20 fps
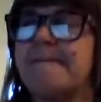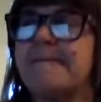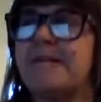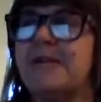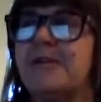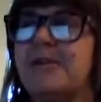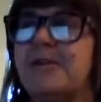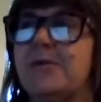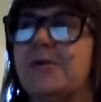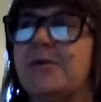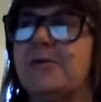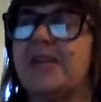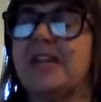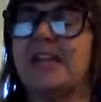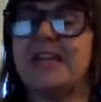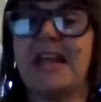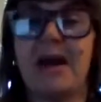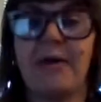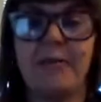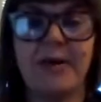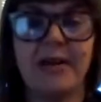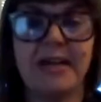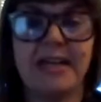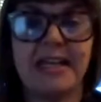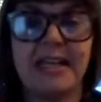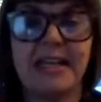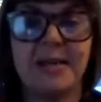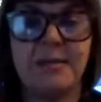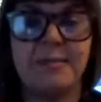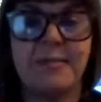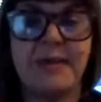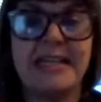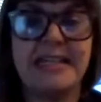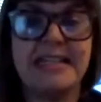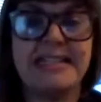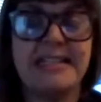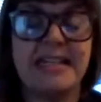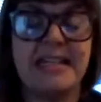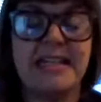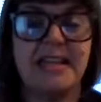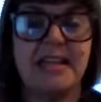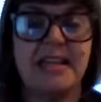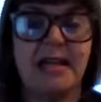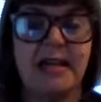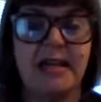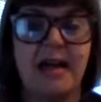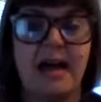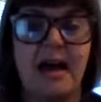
the networking piece and the